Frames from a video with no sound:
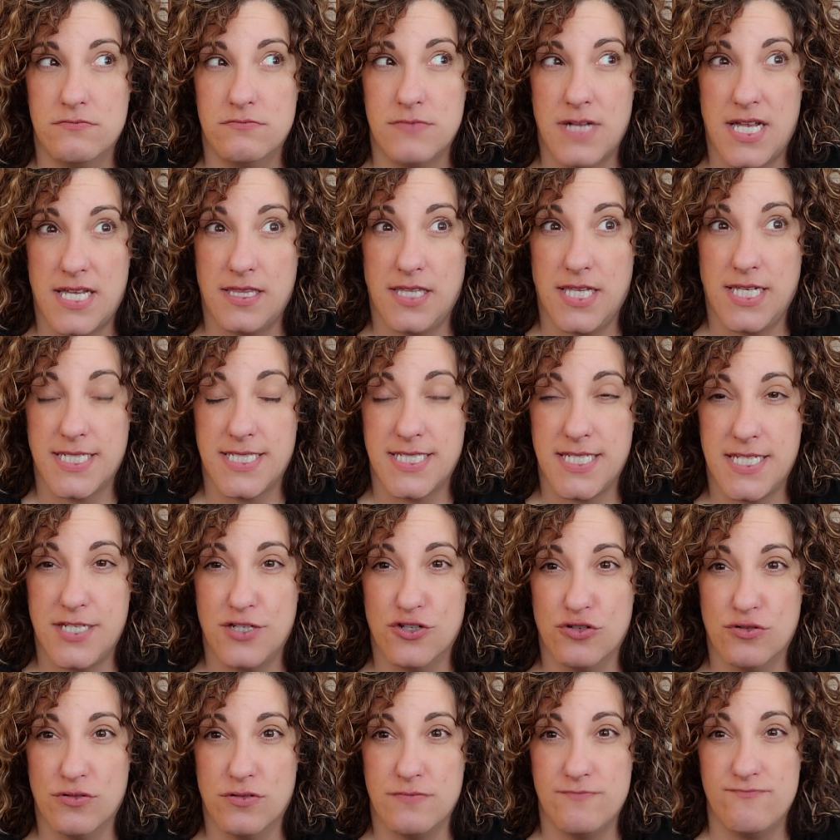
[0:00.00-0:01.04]
I'd like to
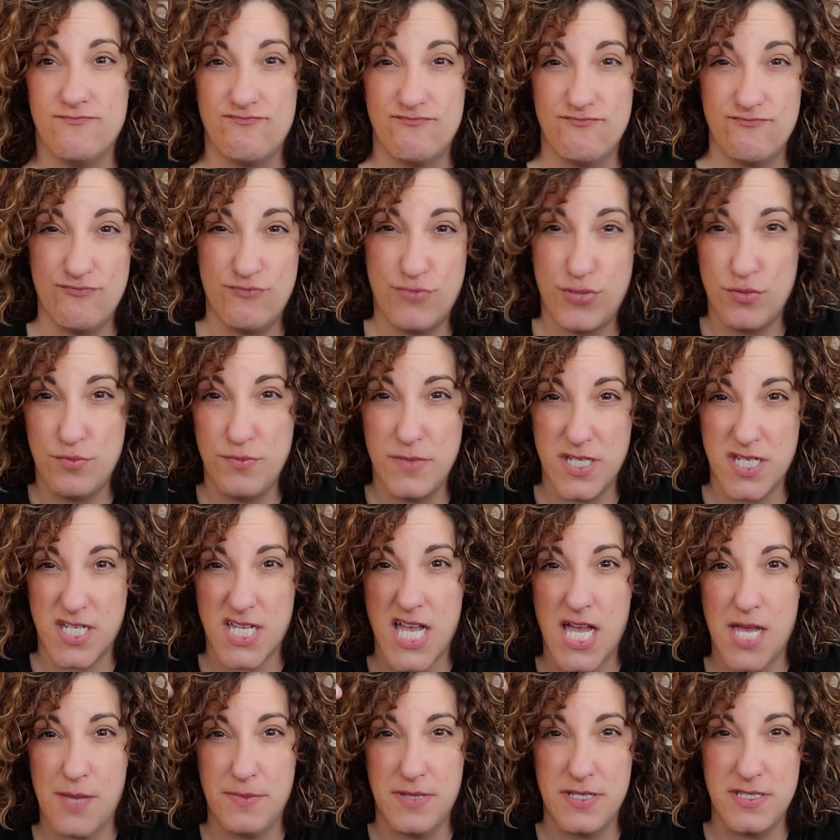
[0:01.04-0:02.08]
hear, put me a
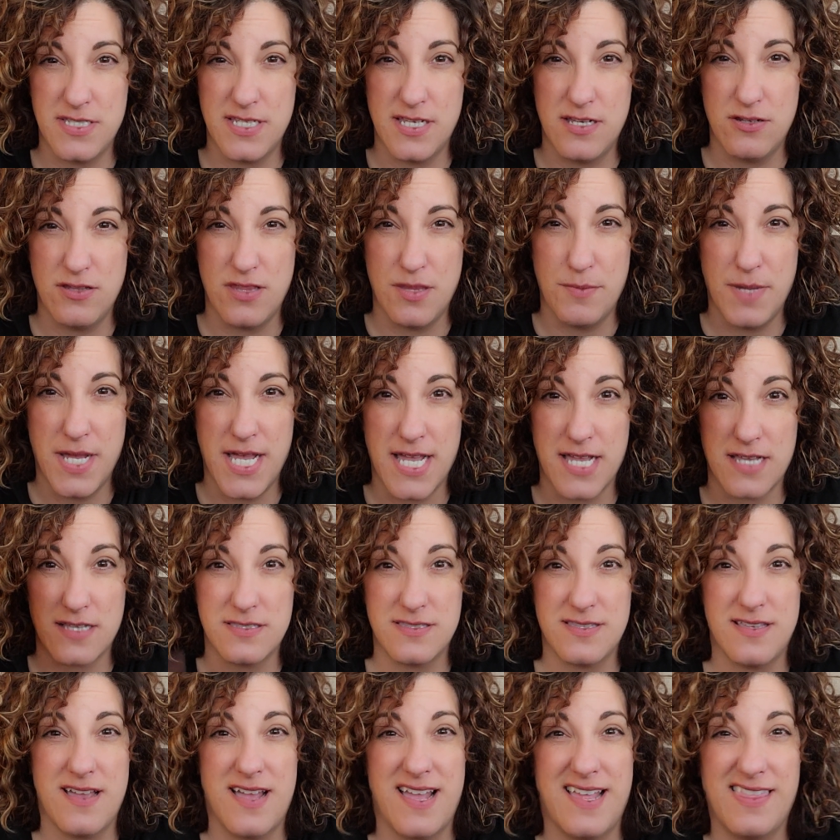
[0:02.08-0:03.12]
comment down in the
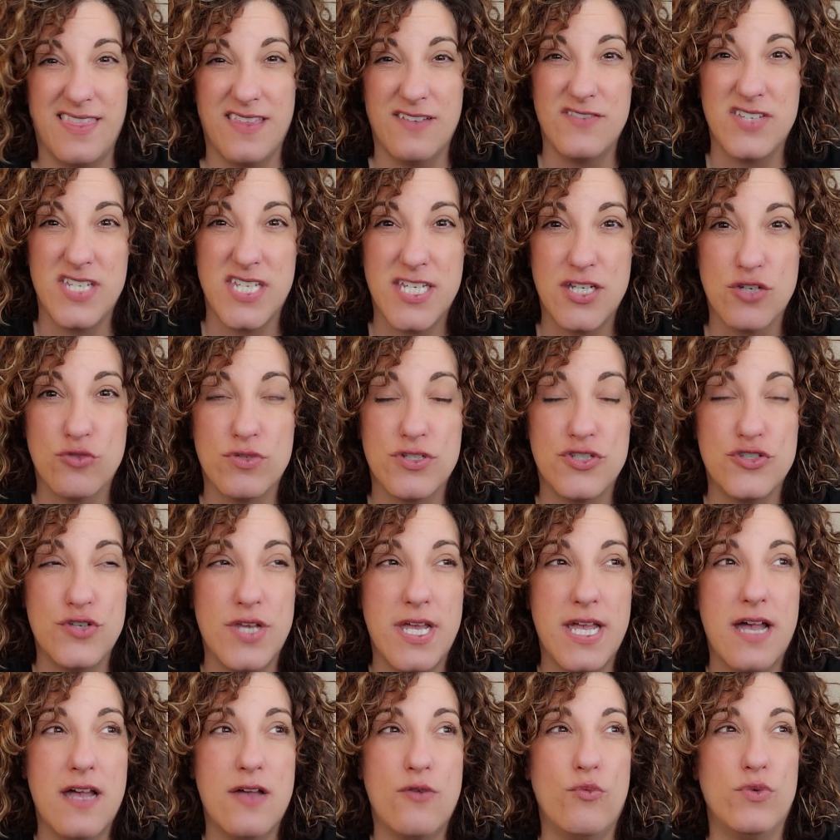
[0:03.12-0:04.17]
box. I'd love to hear what you,
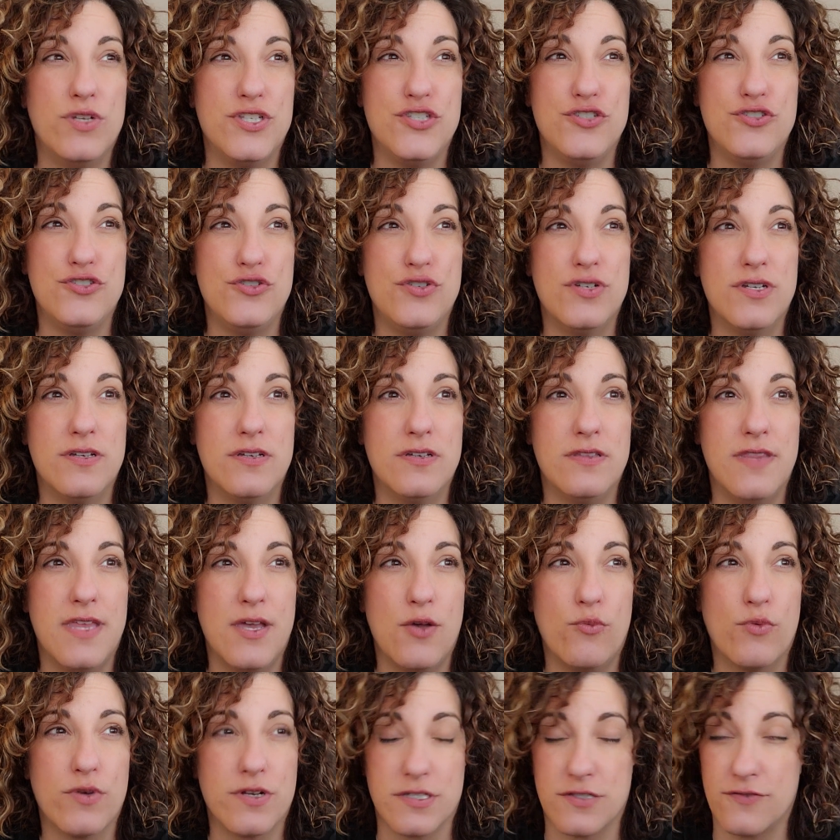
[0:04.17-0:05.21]
what you do to,
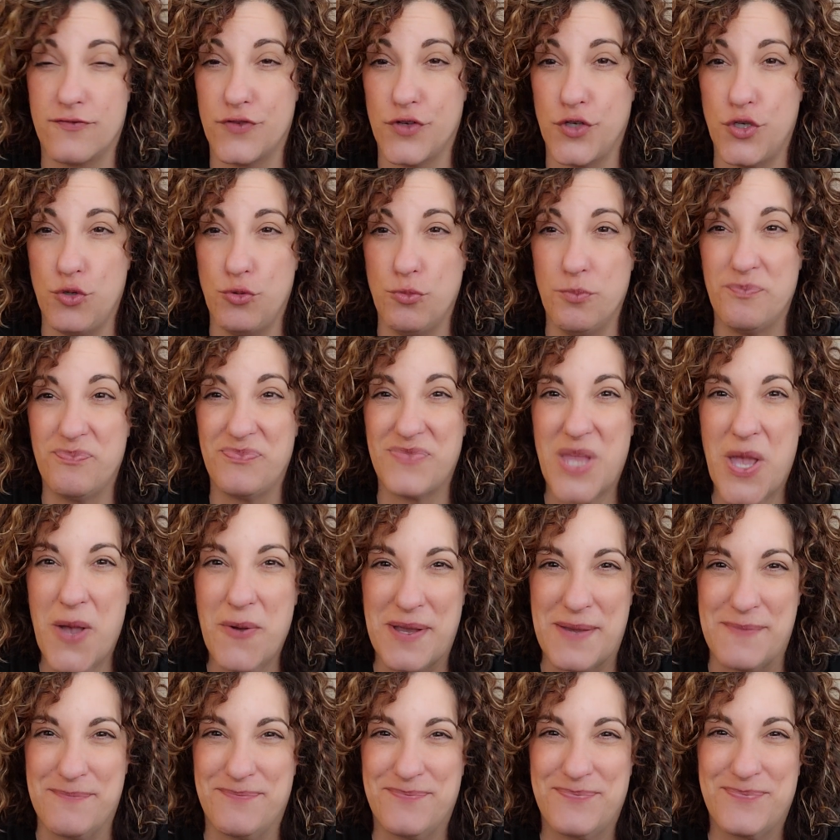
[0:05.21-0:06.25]
that works for you.
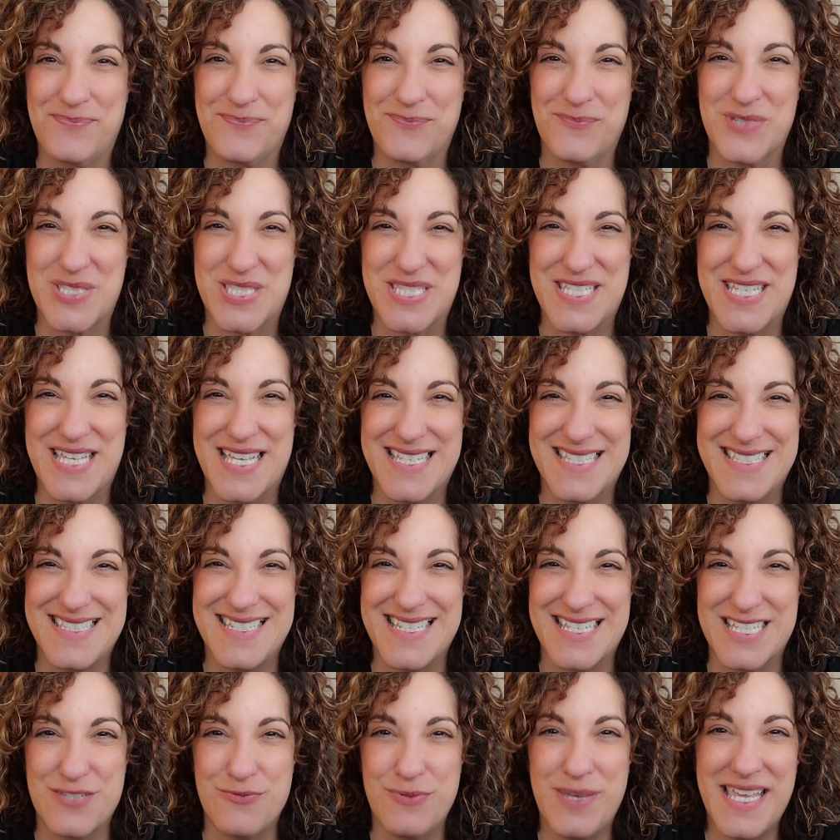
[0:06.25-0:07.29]
Okay, we'll see you guys
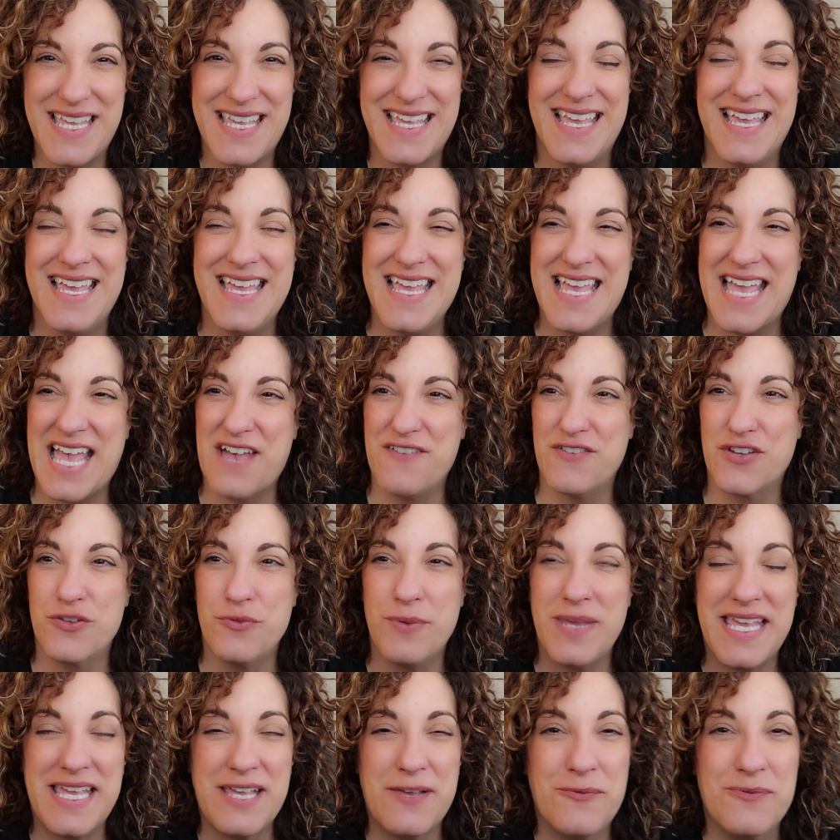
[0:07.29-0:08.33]
next week. Have a good
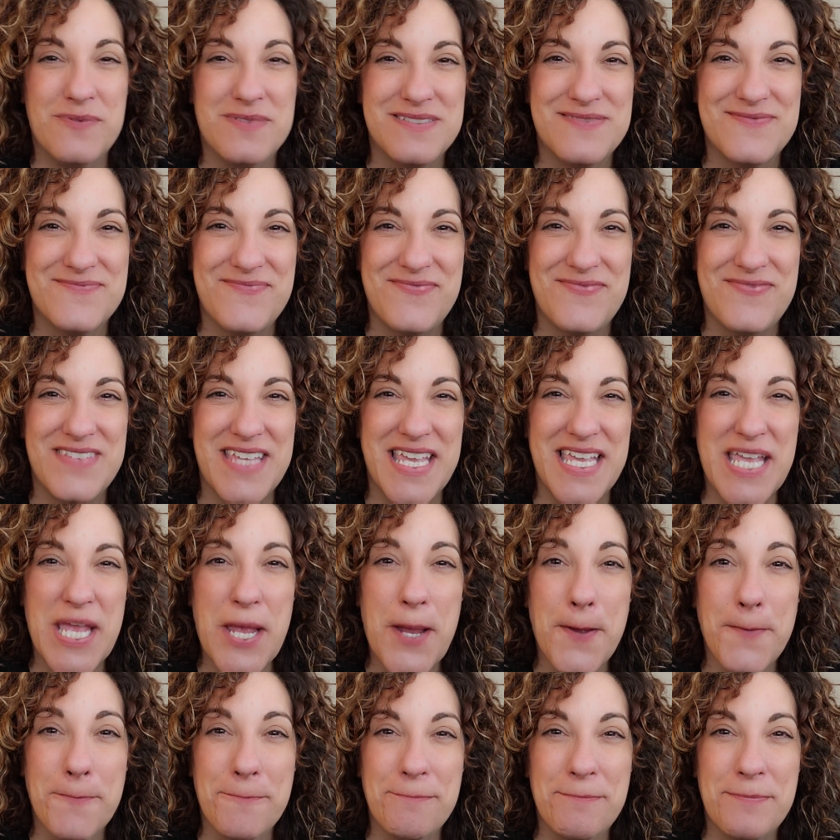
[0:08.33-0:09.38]
week. Take
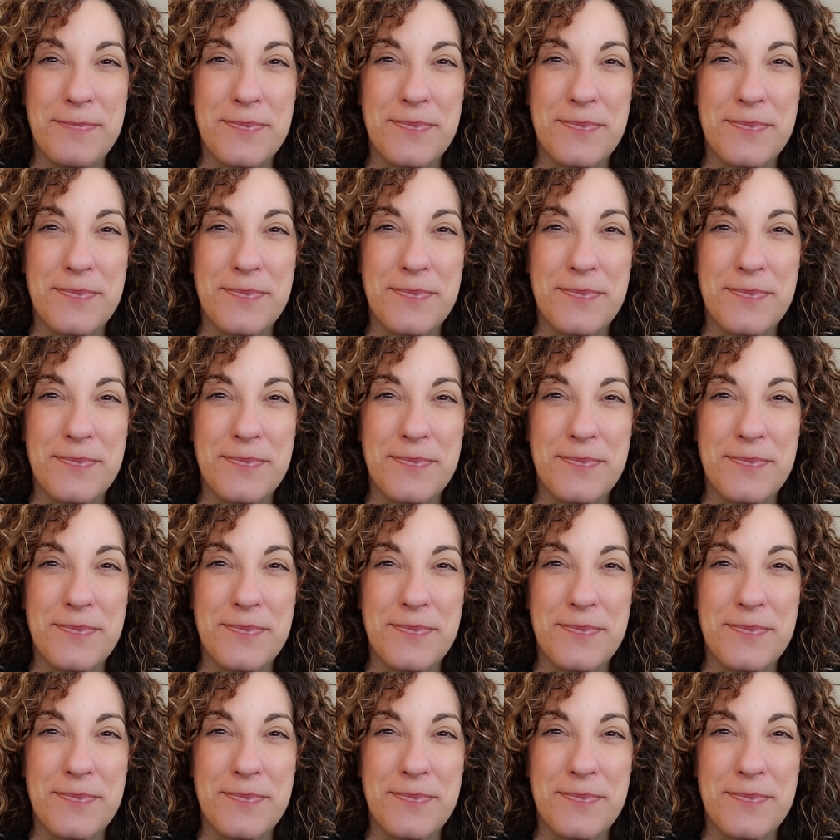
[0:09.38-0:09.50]
care.